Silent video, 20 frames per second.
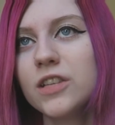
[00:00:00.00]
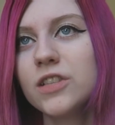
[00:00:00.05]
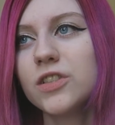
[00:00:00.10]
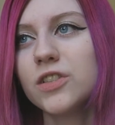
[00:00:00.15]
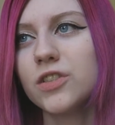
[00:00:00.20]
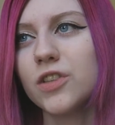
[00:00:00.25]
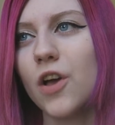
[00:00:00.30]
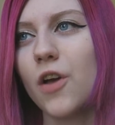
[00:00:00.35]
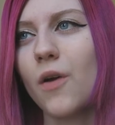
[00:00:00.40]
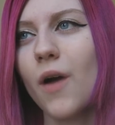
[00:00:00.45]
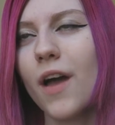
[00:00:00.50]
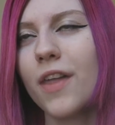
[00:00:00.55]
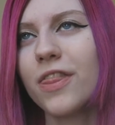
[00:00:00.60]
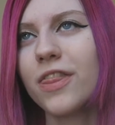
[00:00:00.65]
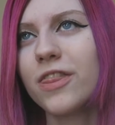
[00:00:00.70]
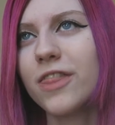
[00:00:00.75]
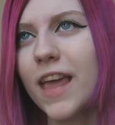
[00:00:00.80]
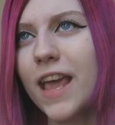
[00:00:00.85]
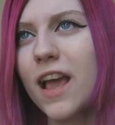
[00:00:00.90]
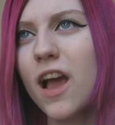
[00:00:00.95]
So I
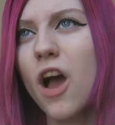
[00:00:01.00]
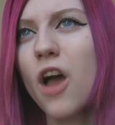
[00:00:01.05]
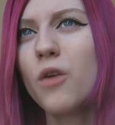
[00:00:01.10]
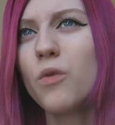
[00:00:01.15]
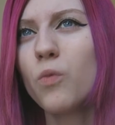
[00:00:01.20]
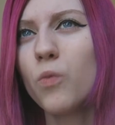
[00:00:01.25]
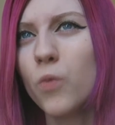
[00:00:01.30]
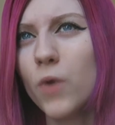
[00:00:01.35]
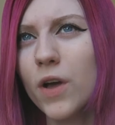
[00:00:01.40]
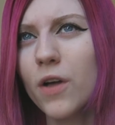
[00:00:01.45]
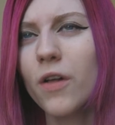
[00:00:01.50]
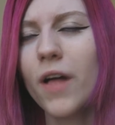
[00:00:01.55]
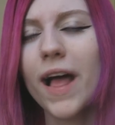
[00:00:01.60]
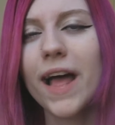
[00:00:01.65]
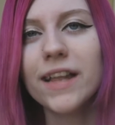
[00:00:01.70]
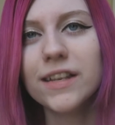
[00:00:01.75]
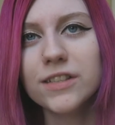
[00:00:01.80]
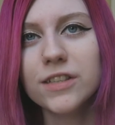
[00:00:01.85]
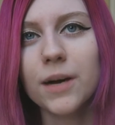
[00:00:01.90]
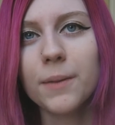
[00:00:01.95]
think I will
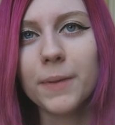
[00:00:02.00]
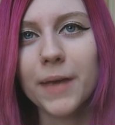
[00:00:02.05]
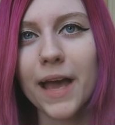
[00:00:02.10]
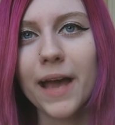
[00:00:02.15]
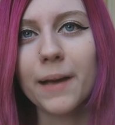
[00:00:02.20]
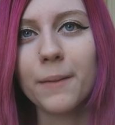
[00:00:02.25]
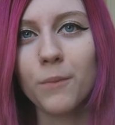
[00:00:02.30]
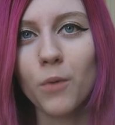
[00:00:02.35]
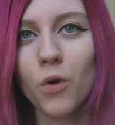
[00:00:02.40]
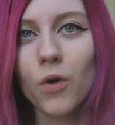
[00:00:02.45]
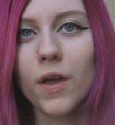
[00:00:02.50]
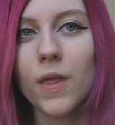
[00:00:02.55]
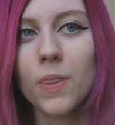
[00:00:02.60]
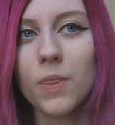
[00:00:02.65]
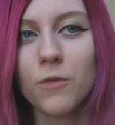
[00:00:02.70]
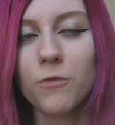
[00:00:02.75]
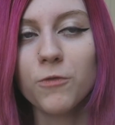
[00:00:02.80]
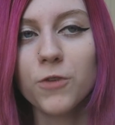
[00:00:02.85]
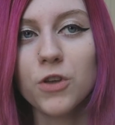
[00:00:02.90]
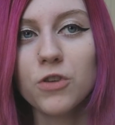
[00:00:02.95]
end up getting more
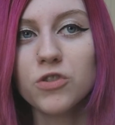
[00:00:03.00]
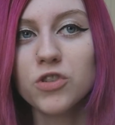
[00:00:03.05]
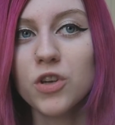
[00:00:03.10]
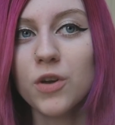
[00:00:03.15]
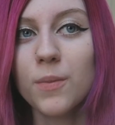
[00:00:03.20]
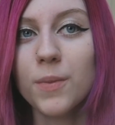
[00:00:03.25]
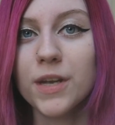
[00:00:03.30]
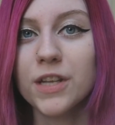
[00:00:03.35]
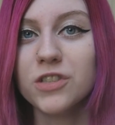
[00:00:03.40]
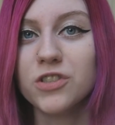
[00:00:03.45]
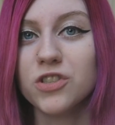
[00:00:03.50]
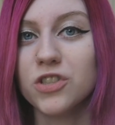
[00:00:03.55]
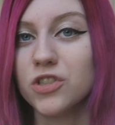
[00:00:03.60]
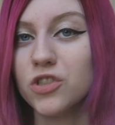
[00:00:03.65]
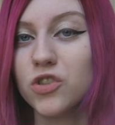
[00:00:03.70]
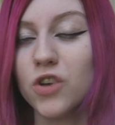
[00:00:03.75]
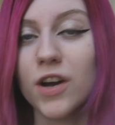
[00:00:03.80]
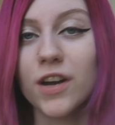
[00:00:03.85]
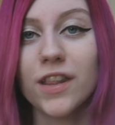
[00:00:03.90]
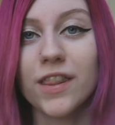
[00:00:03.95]
in the future, but it's
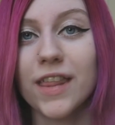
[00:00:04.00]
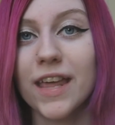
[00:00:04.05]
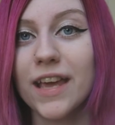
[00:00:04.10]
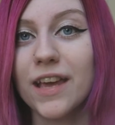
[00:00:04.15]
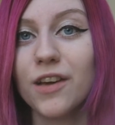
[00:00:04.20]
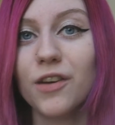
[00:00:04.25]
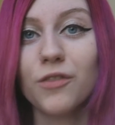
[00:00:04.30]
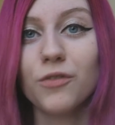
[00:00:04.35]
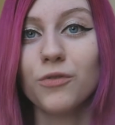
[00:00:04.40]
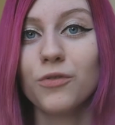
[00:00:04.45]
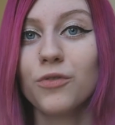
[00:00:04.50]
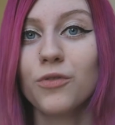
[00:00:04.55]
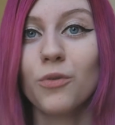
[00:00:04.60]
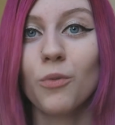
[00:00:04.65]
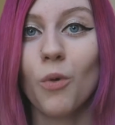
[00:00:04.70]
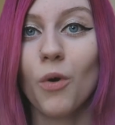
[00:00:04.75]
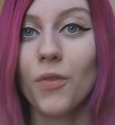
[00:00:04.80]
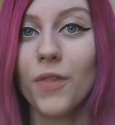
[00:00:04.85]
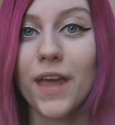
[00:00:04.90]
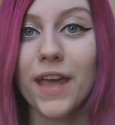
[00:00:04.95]
just trying to think of
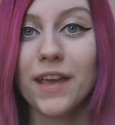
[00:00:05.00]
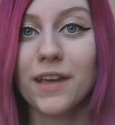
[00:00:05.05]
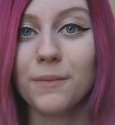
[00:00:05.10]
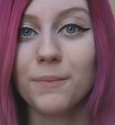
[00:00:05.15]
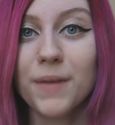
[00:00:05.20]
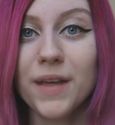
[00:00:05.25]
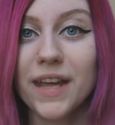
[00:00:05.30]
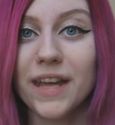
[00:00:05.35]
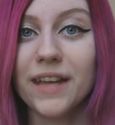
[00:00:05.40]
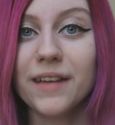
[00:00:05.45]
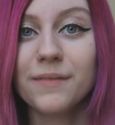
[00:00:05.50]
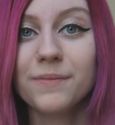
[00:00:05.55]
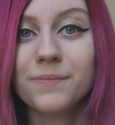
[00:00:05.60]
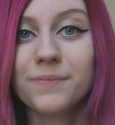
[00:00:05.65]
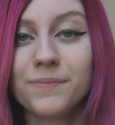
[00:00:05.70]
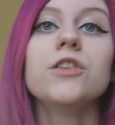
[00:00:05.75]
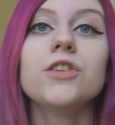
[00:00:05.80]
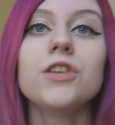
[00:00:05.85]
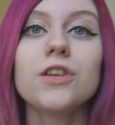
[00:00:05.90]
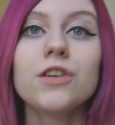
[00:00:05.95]
what they could be.
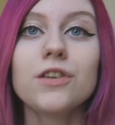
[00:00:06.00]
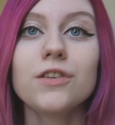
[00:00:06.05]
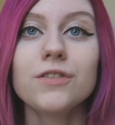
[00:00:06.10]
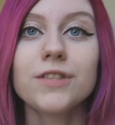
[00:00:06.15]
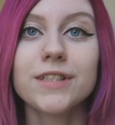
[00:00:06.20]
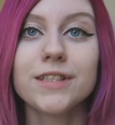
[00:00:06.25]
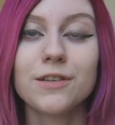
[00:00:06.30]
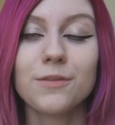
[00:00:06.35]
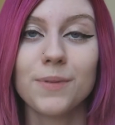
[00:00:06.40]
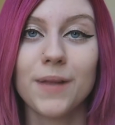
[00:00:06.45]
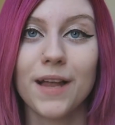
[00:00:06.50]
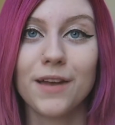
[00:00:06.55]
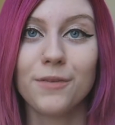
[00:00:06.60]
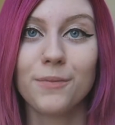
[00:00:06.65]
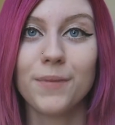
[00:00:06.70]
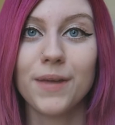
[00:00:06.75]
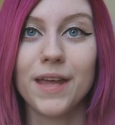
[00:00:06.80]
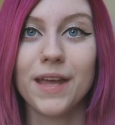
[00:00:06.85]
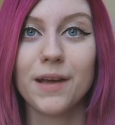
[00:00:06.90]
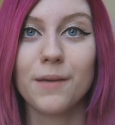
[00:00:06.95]
Do you still plan
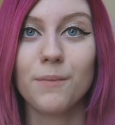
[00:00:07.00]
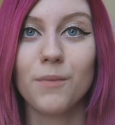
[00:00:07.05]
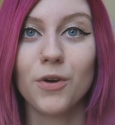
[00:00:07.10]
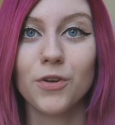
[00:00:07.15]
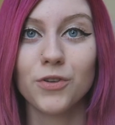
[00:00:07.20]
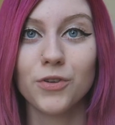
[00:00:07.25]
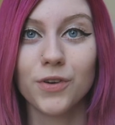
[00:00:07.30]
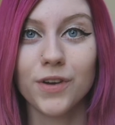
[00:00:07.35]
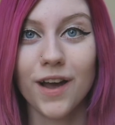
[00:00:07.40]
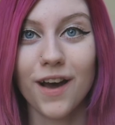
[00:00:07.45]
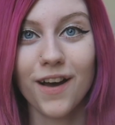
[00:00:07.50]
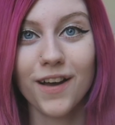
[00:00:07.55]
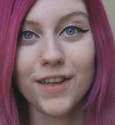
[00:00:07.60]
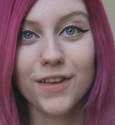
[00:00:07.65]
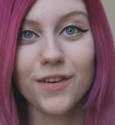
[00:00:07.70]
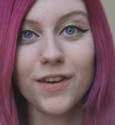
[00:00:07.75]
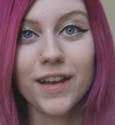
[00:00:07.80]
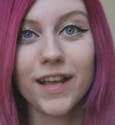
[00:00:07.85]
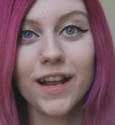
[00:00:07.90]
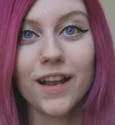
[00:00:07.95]
on being a model, and are
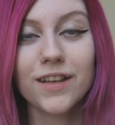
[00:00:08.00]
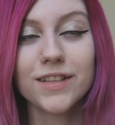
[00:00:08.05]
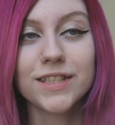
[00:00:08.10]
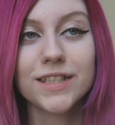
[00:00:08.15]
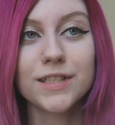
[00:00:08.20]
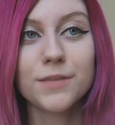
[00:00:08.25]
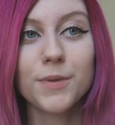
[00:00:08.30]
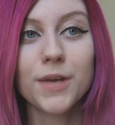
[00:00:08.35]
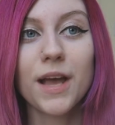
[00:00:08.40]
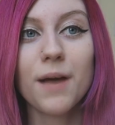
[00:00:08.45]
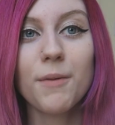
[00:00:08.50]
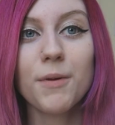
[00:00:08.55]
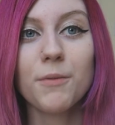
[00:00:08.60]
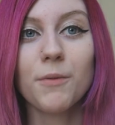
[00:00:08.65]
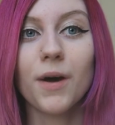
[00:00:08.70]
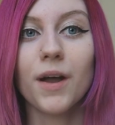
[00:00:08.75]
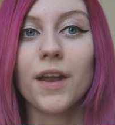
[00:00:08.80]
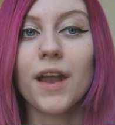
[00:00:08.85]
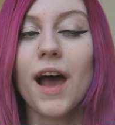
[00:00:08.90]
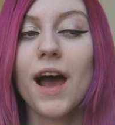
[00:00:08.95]
you any closer to
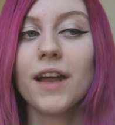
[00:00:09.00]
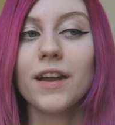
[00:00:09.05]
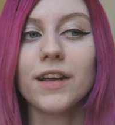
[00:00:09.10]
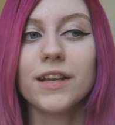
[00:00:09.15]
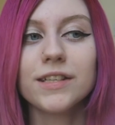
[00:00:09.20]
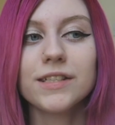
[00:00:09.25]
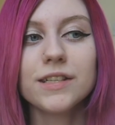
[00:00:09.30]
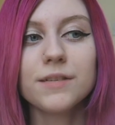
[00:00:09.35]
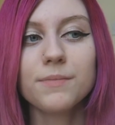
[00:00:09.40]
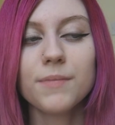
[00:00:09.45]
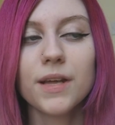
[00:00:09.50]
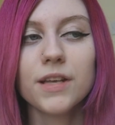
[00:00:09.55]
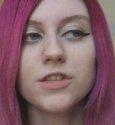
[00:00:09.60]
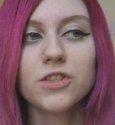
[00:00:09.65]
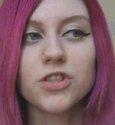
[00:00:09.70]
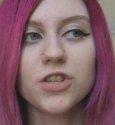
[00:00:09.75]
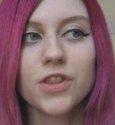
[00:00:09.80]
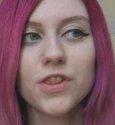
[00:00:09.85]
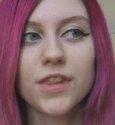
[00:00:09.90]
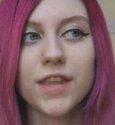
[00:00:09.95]
becoming one? And I did
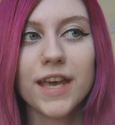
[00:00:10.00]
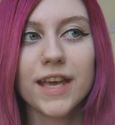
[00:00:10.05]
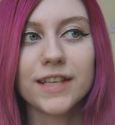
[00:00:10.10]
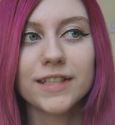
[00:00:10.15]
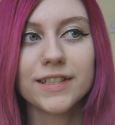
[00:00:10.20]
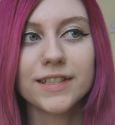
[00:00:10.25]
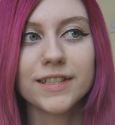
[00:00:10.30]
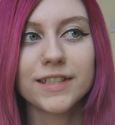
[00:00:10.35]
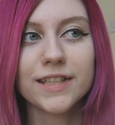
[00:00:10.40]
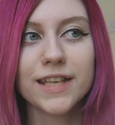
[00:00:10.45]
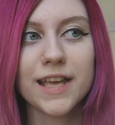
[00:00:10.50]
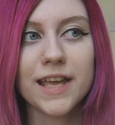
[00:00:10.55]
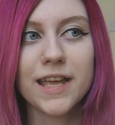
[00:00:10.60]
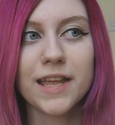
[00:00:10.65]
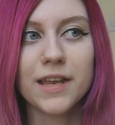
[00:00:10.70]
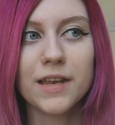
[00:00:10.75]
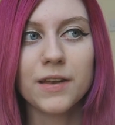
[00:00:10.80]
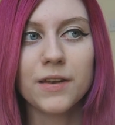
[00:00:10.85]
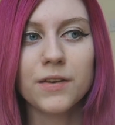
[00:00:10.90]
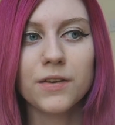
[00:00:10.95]
mention this
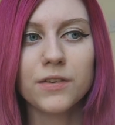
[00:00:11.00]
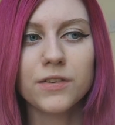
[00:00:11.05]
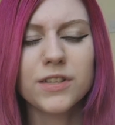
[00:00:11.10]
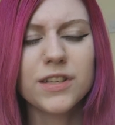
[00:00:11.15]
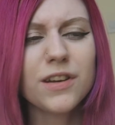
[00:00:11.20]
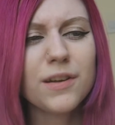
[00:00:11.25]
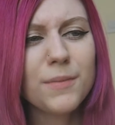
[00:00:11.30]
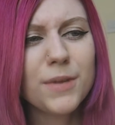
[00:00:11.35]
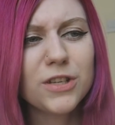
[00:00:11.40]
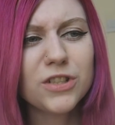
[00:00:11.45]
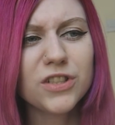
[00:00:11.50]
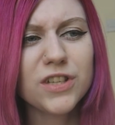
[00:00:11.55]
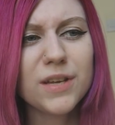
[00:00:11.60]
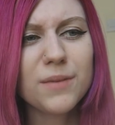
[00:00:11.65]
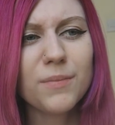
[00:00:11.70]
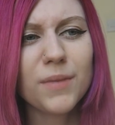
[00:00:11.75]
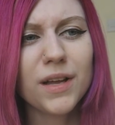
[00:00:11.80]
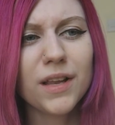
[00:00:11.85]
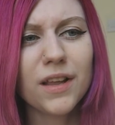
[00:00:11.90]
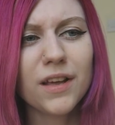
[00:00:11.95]
did I mention
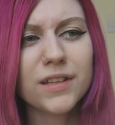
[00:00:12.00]
it in my